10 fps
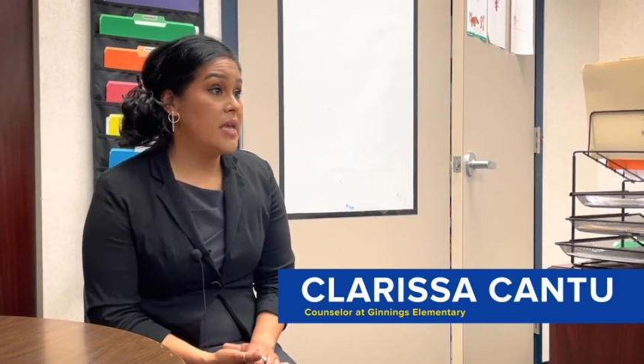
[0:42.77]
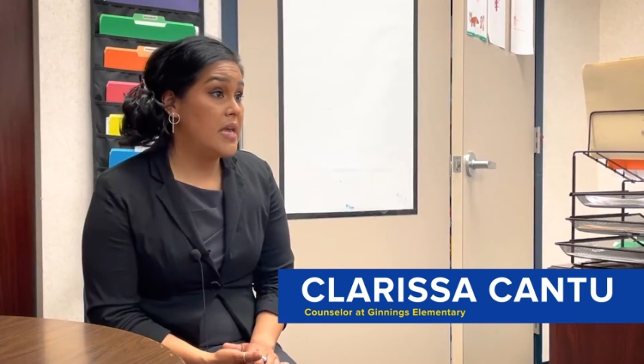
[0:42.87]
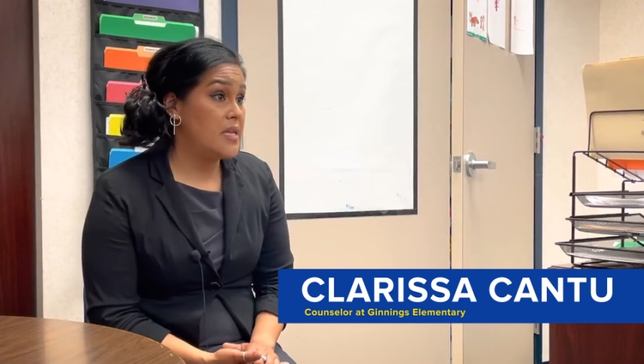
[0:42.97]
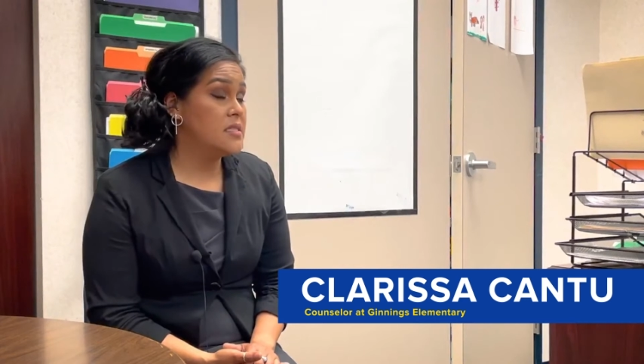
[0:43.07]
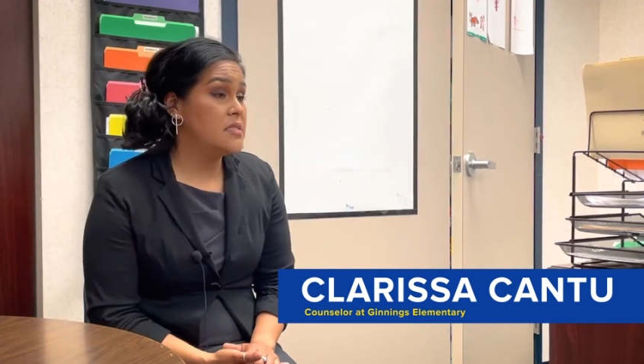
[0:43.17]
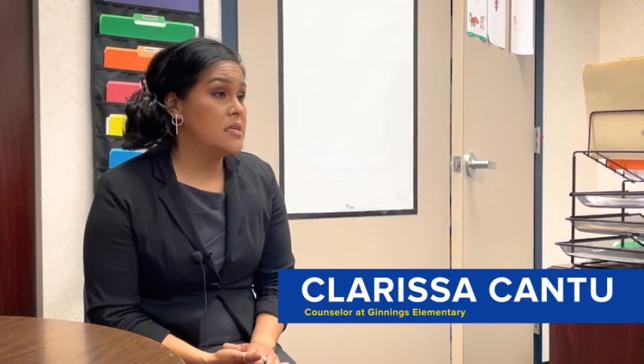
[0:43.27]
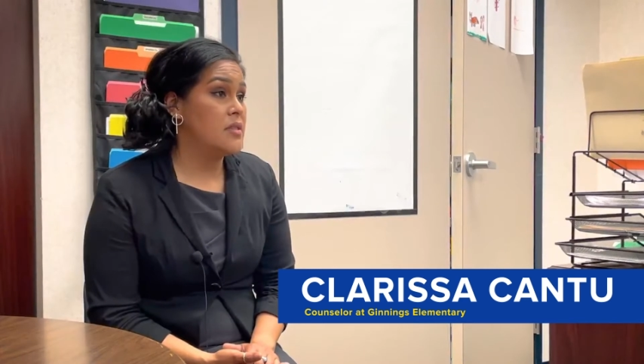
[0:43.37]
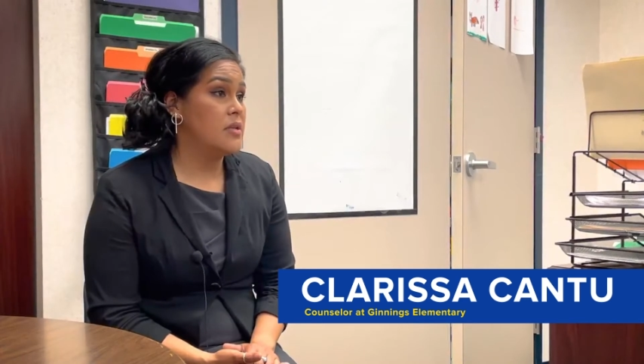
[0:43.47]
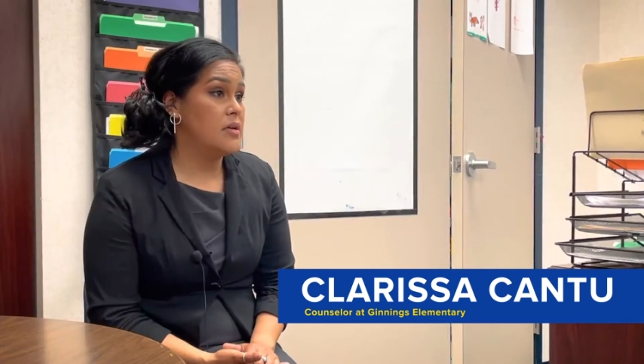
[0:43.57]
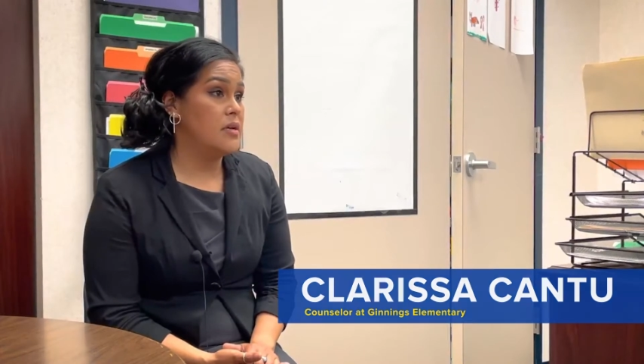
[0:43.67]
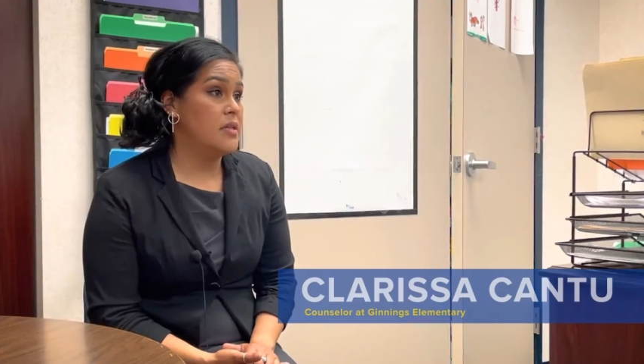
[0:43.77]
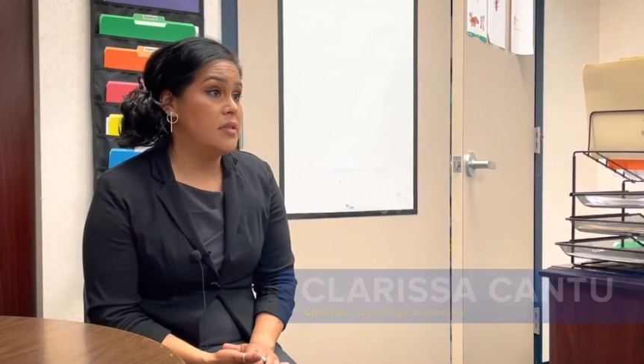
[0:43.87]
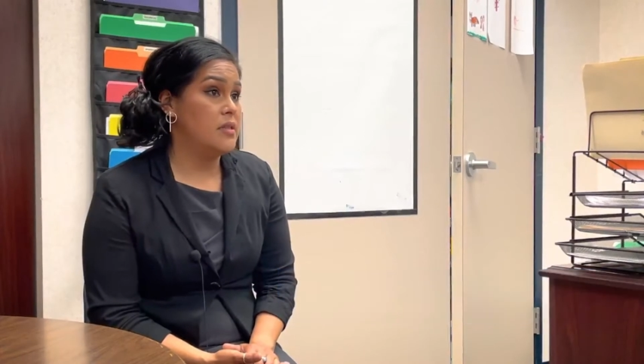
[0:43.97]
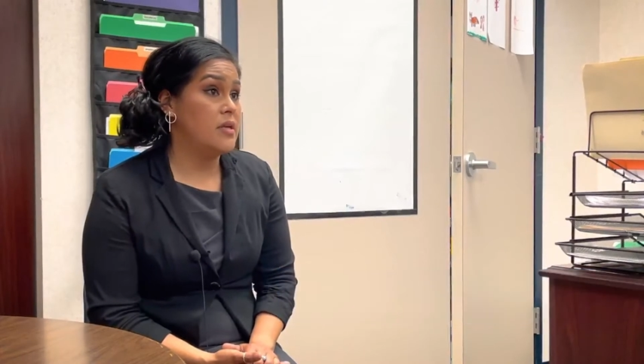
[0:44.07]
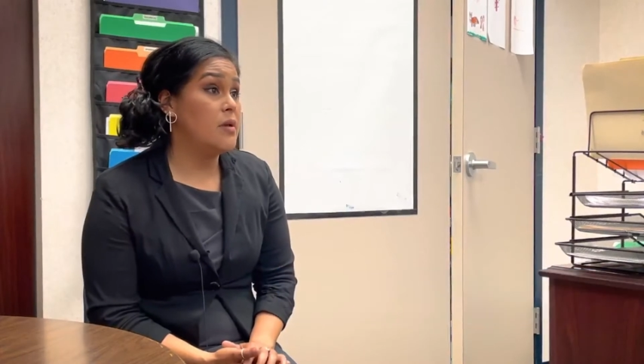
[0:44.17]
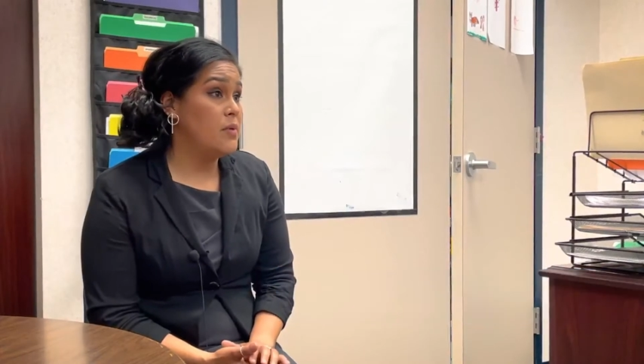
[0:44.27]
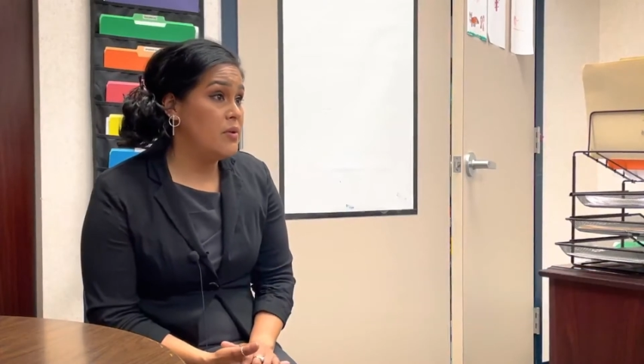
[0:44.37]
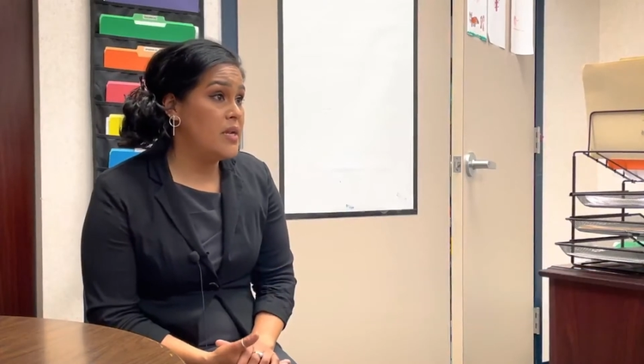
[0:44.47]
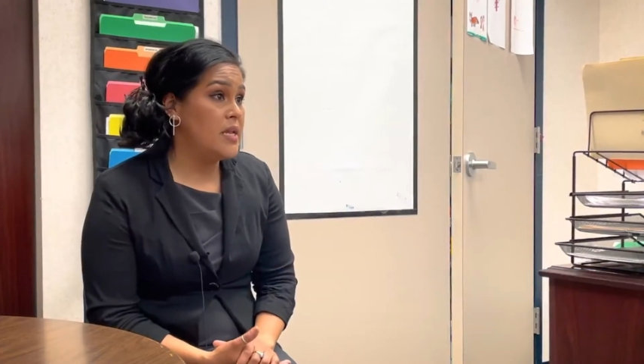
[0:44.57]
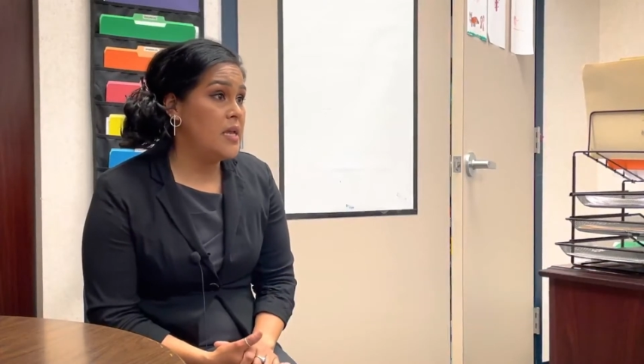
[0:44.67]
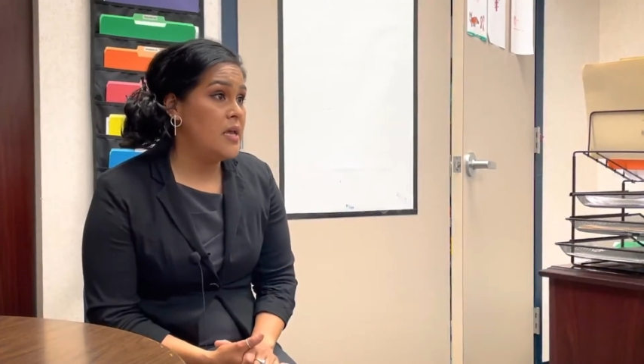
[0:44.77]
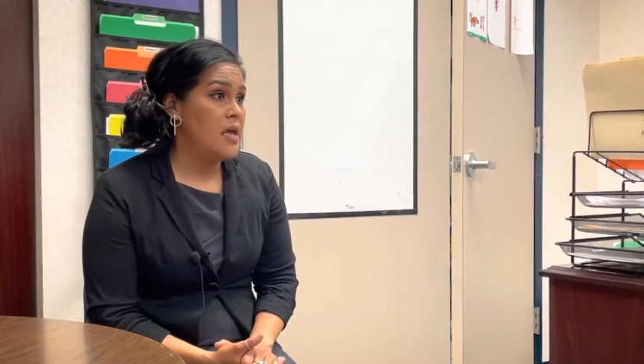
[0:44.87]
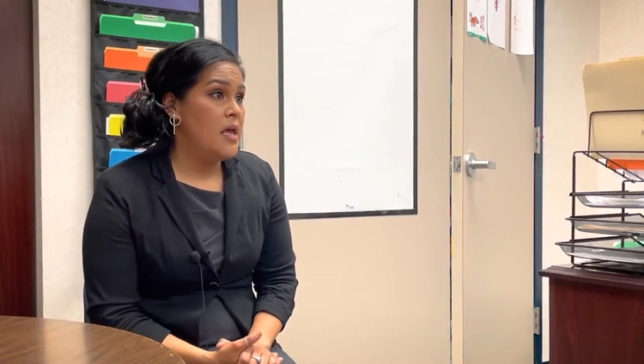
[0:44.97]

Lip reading: kids in the community.